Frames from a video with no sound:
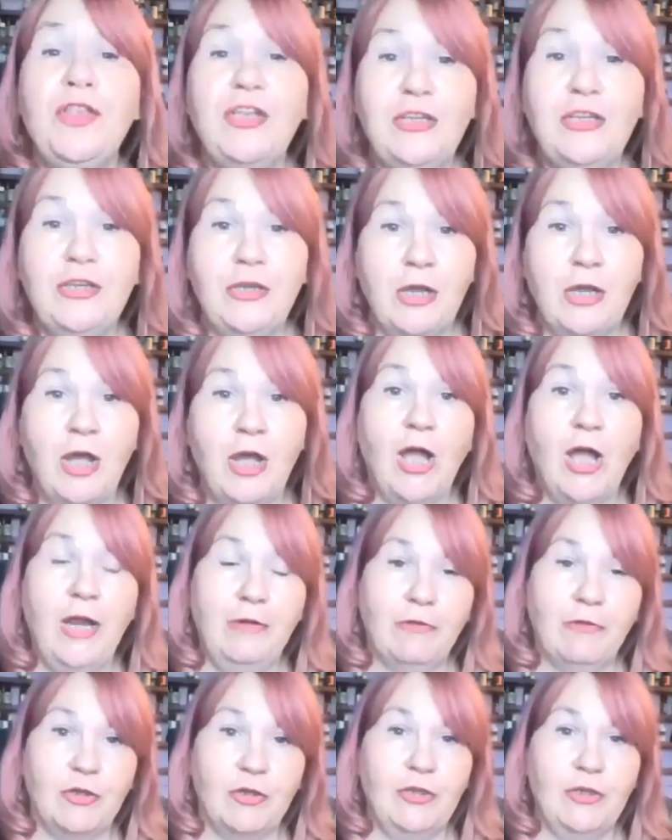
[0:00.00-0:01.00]
than
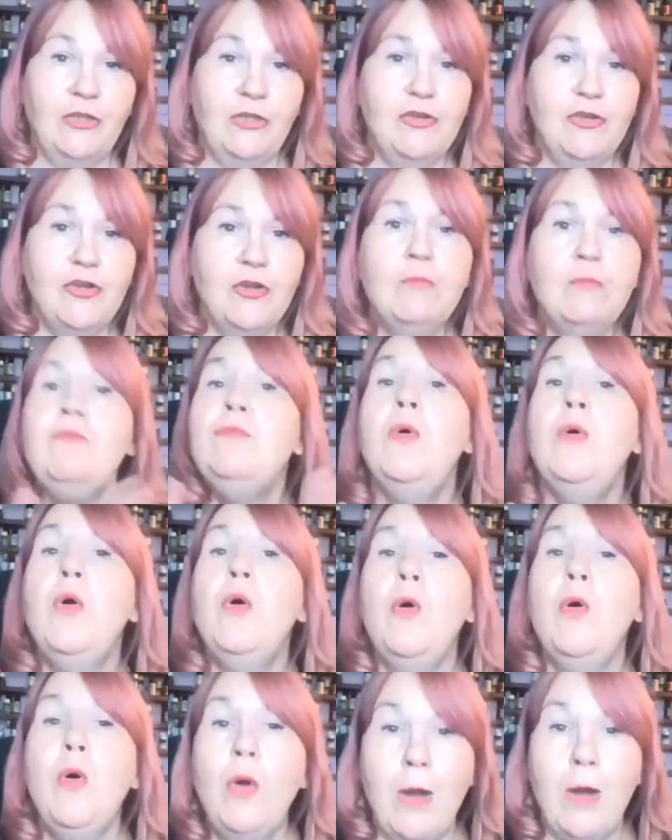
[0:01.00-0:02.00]
Chiron, and knew
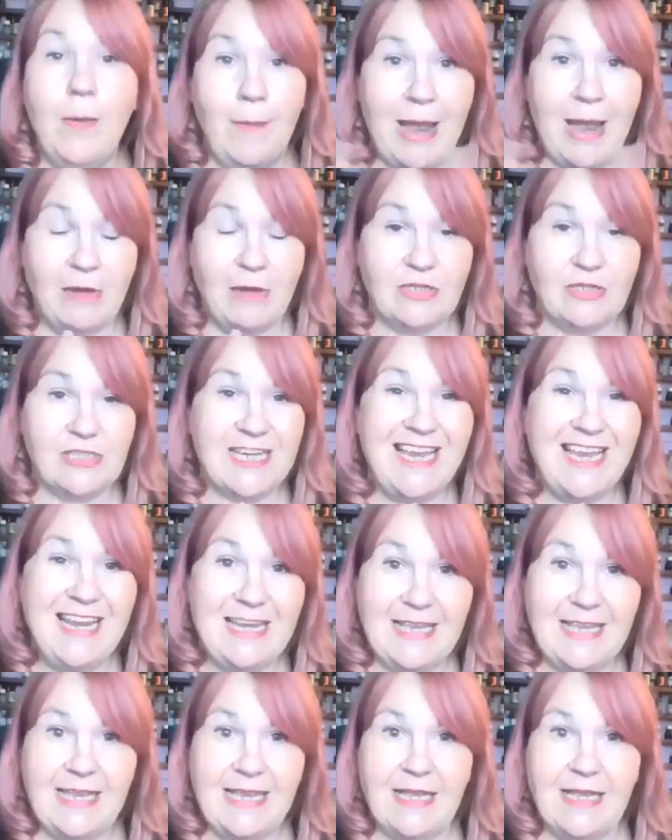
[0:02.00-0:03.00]
more about
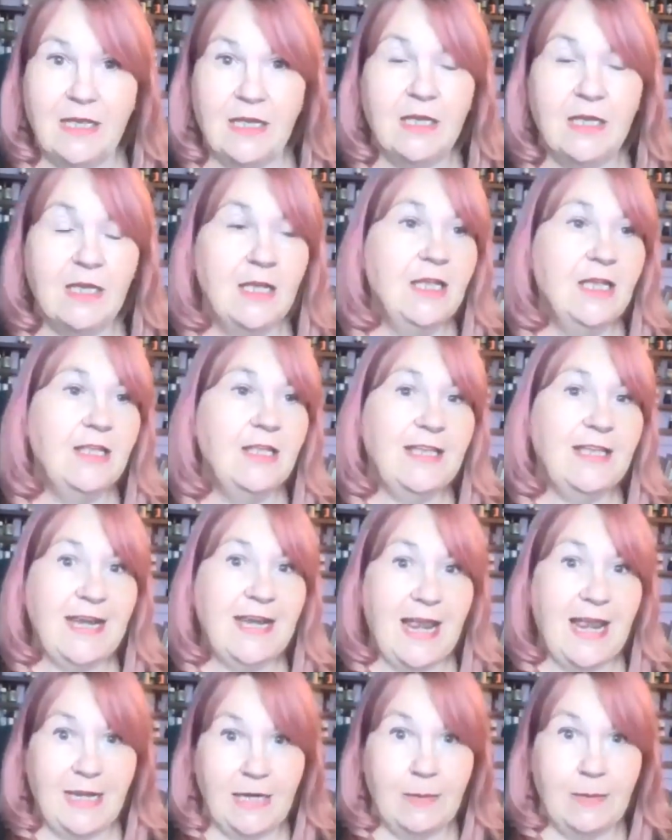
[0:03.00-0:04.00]
healing
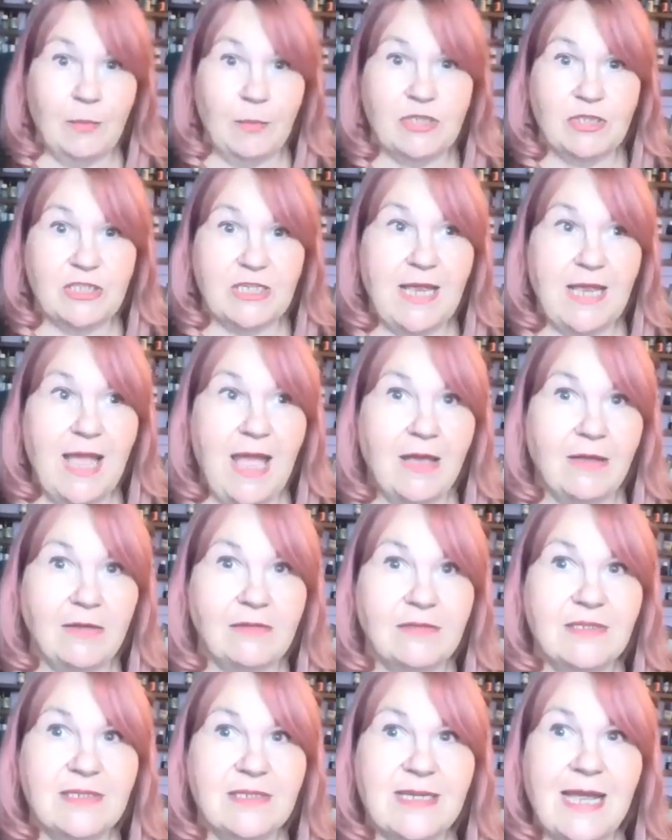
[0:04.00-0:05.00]
than anybody
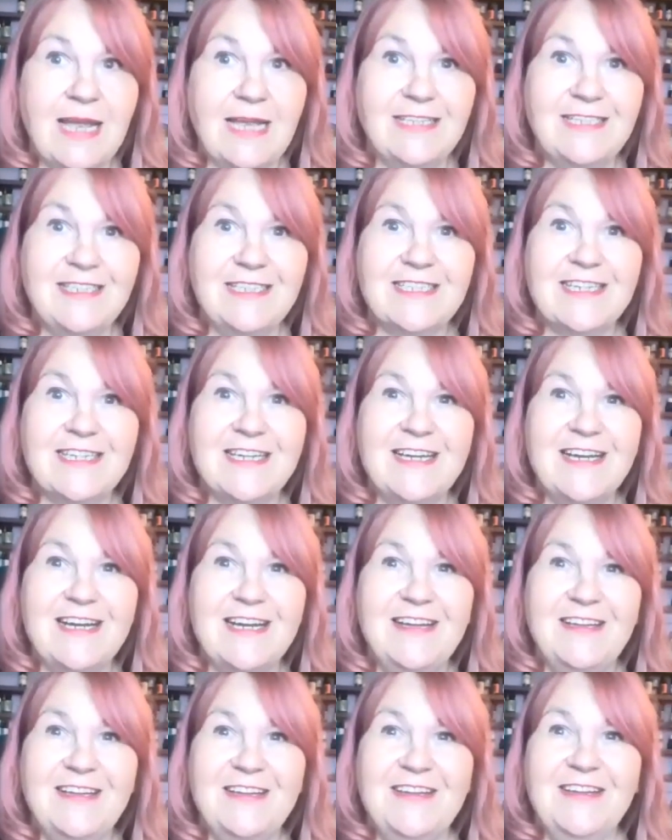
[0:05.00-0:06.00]
else. And
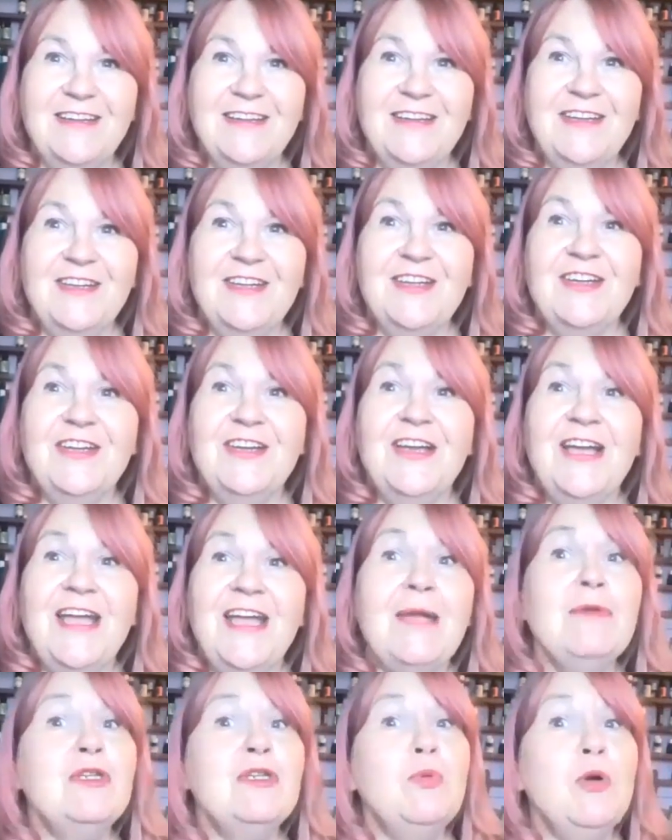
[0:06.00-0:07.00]

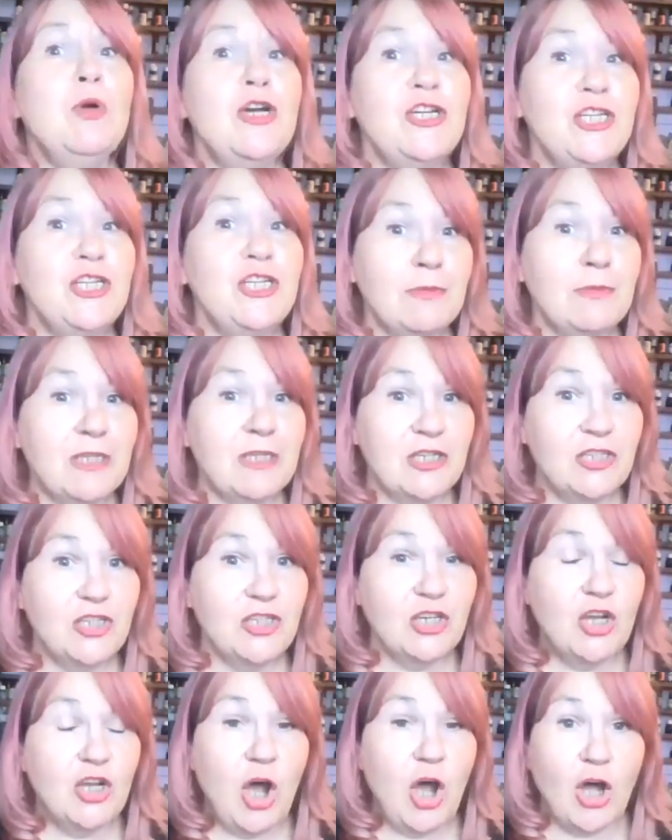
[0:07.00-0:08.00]
he was worshipped as
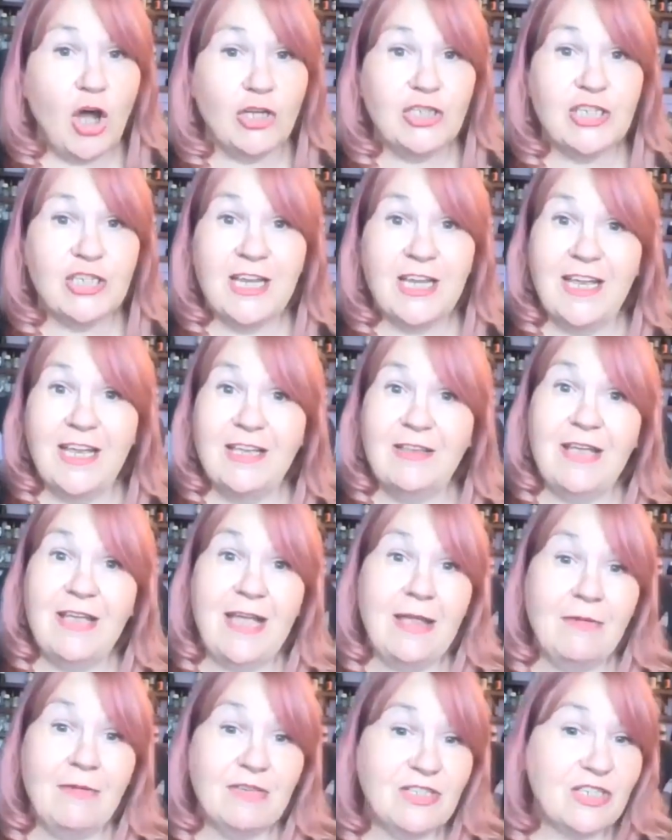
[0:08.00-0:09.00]
a god in
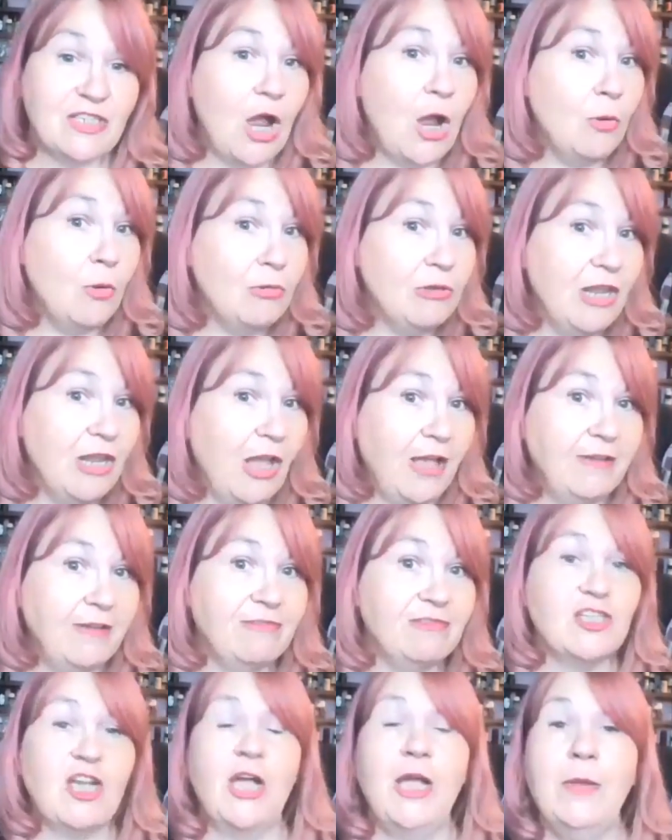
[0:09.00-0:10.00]
his own
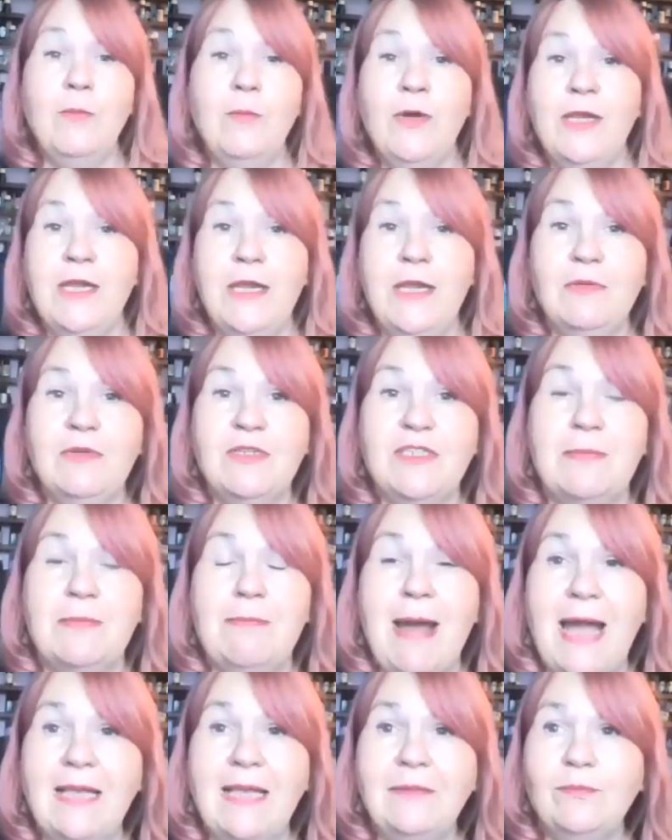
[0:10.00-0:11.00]
lifetime when he was a
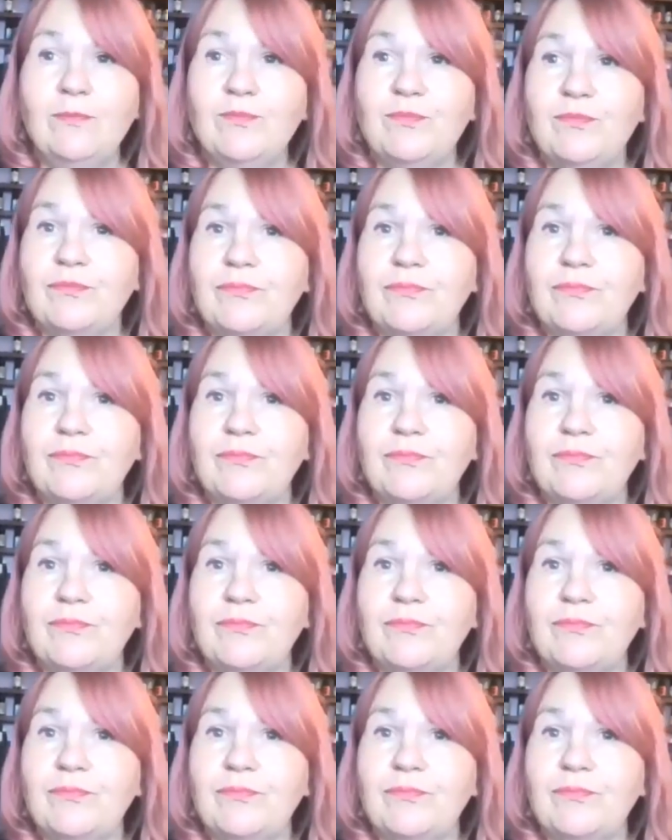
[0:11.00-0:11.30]
man.